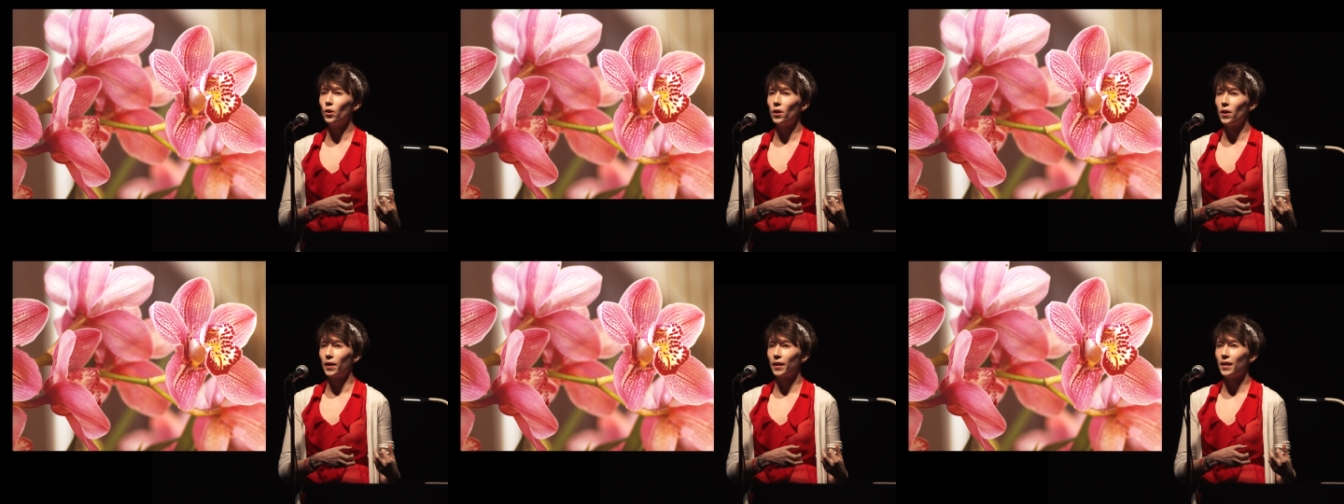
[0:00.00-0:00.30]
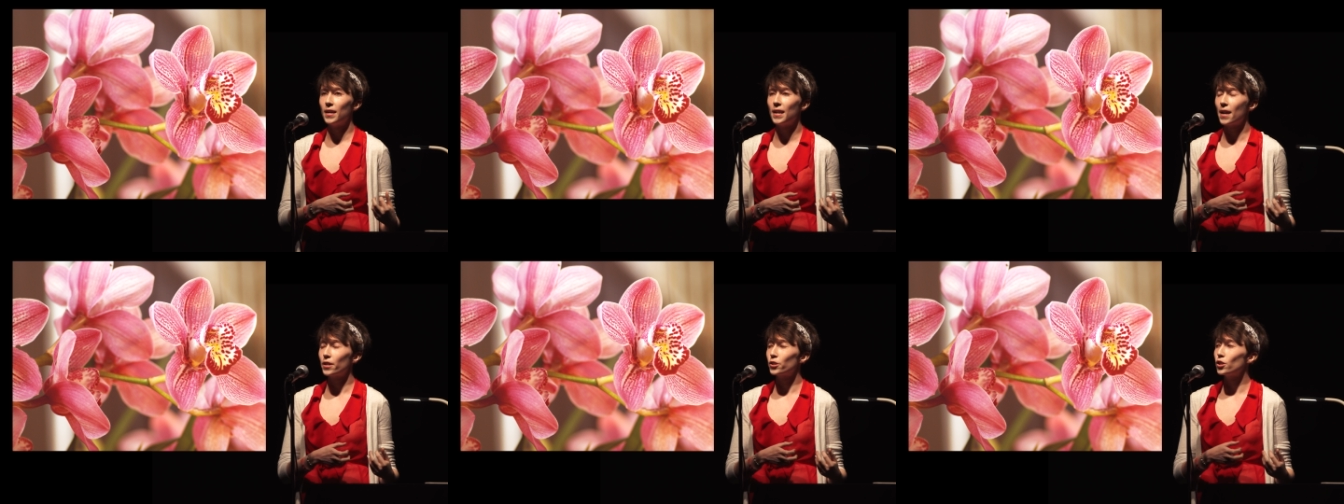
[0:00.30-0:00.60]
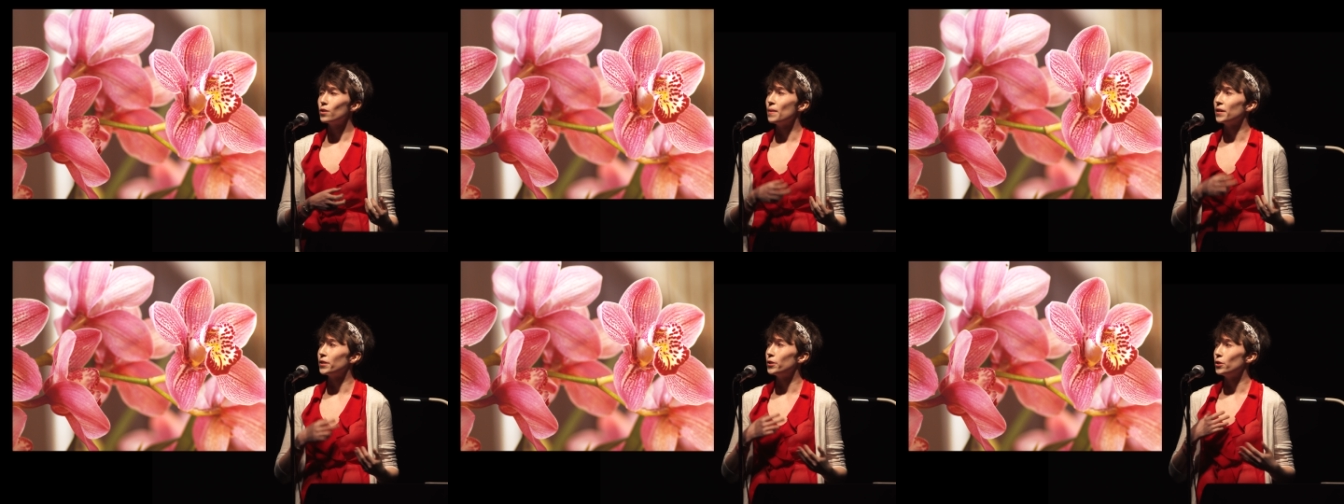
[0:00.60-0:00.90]
work, it
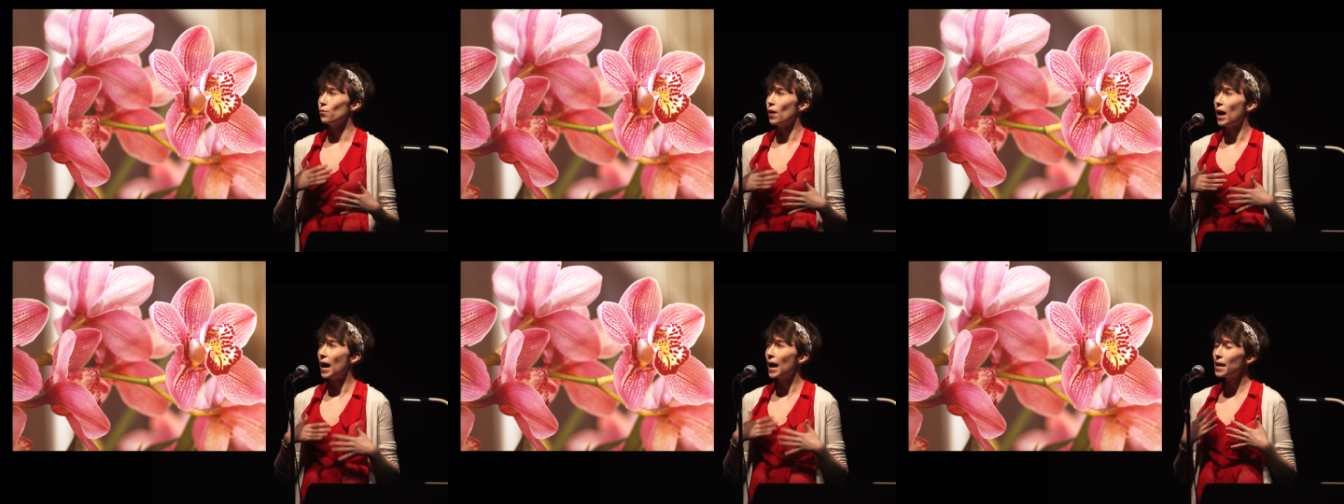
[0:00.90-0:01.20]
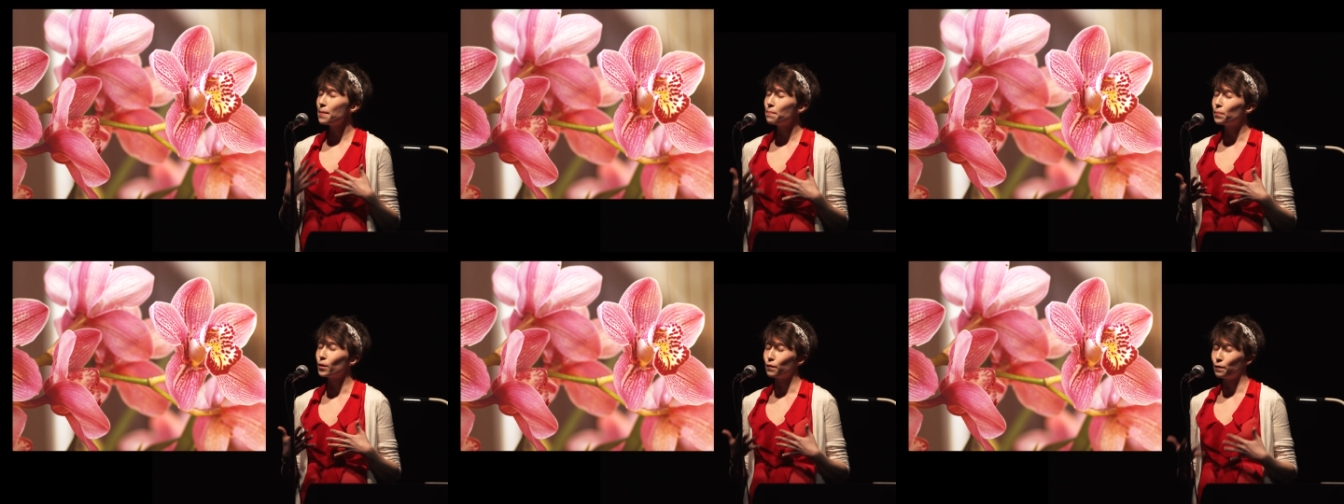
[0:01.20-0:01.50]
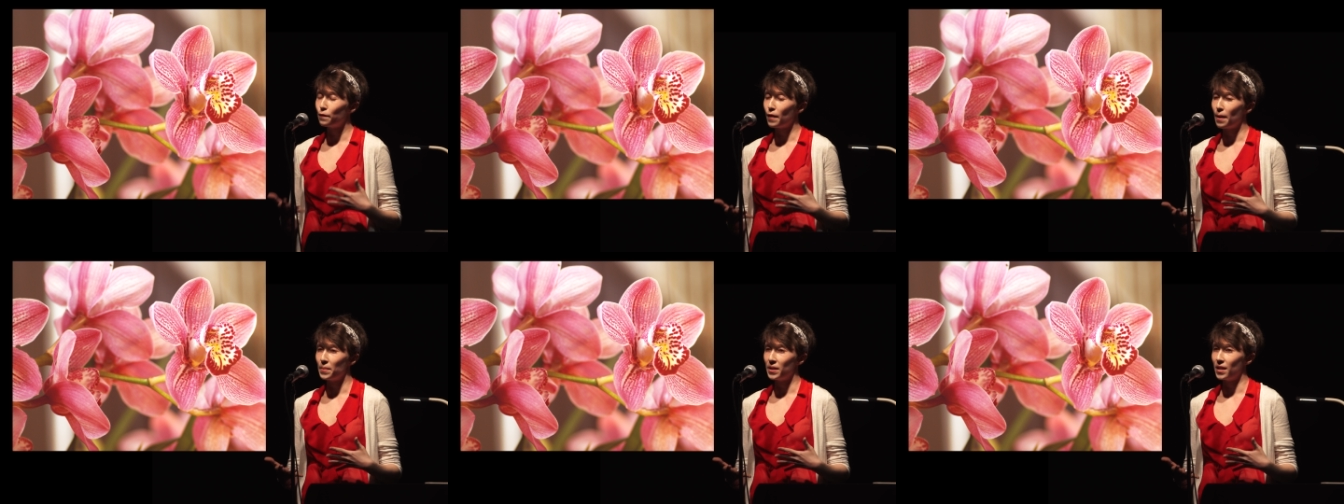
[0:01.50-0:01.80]
actually makes you hyper
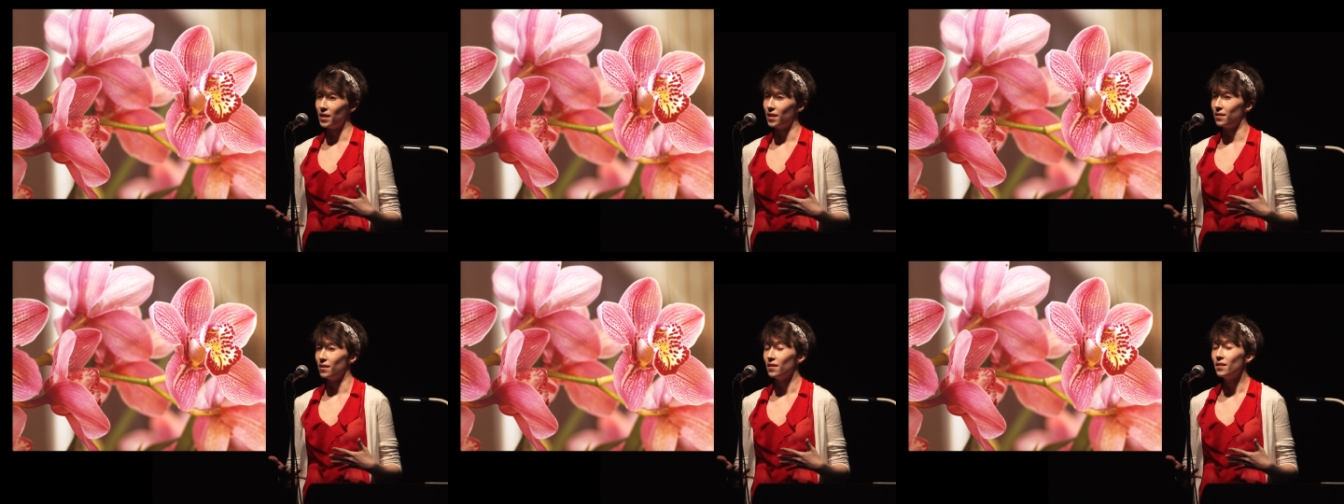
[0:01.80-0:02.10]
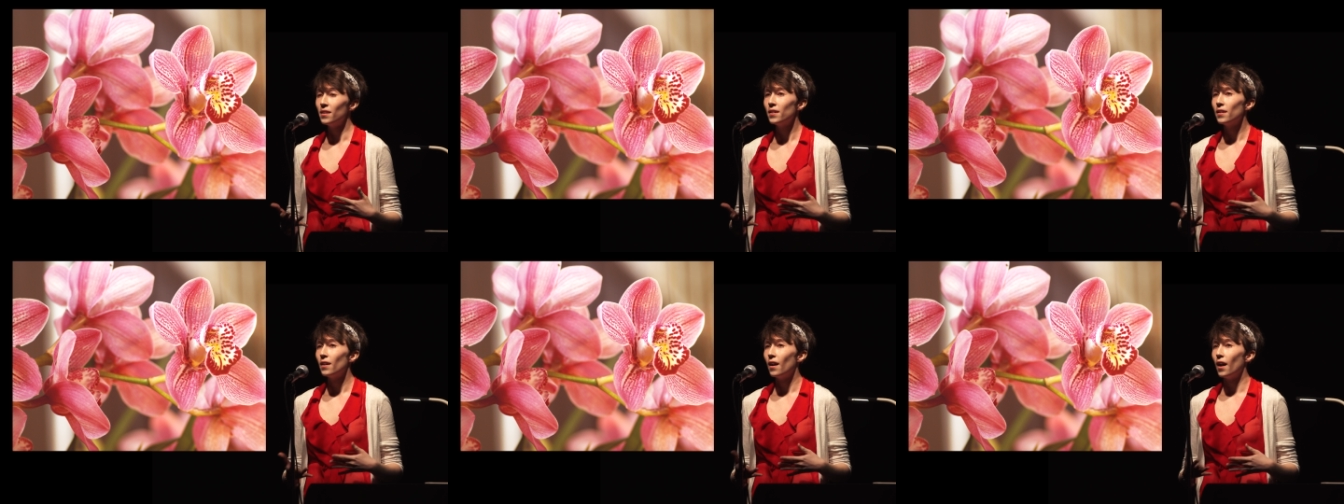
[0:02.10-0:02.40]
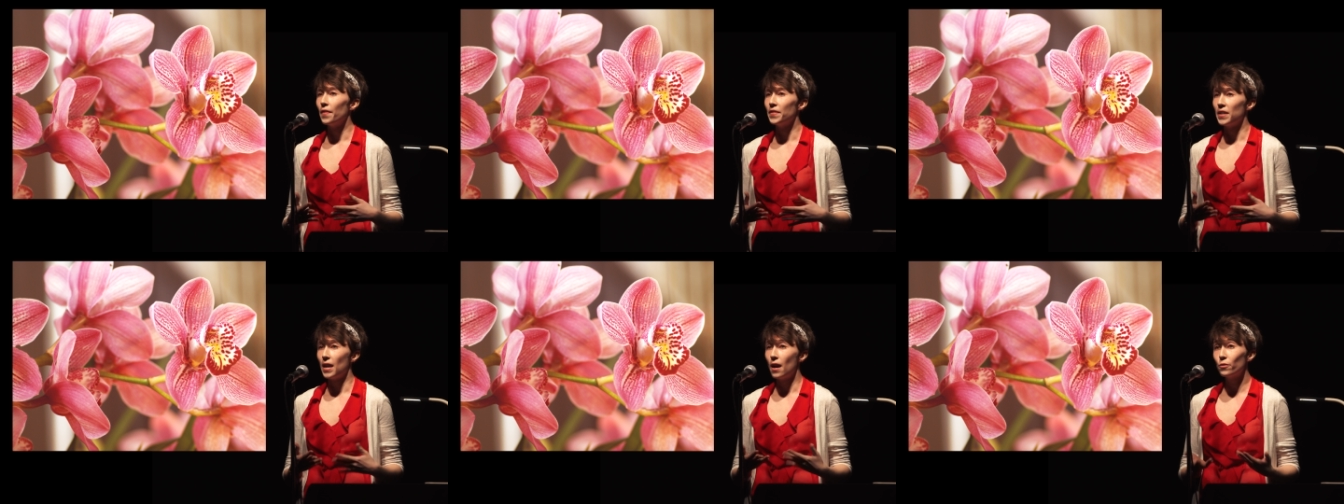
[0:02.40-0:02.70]
feminine
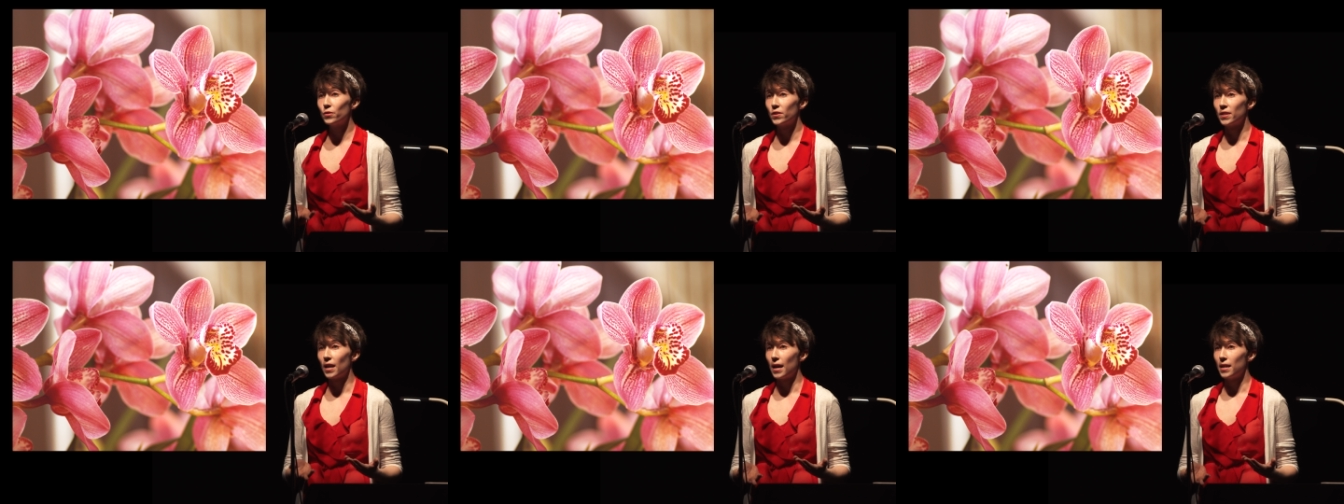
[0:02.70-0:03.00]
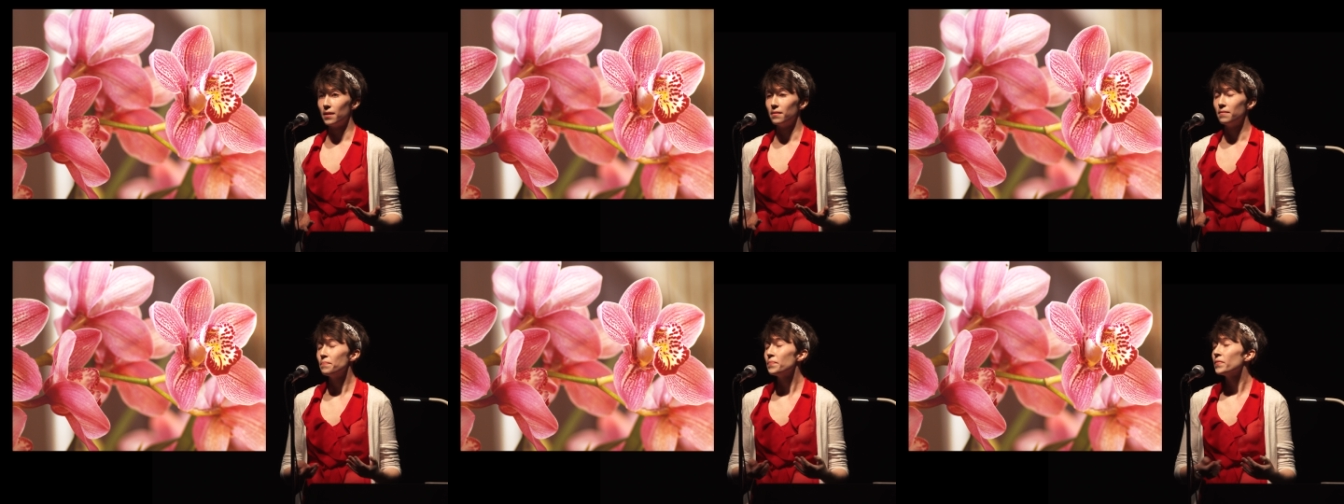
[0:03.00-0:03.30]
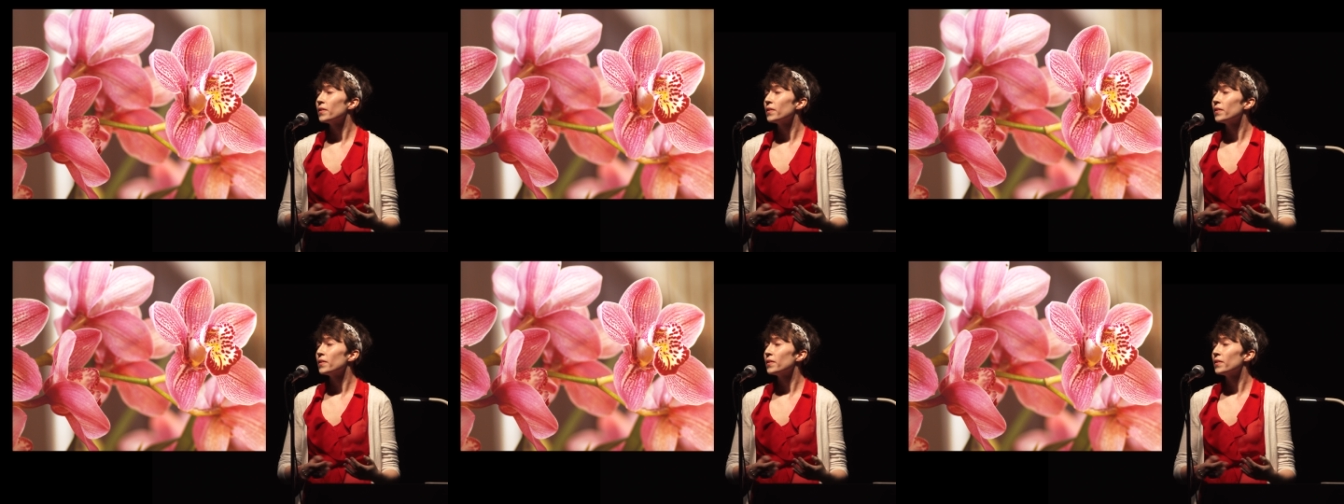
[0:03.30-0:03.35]
on the outside.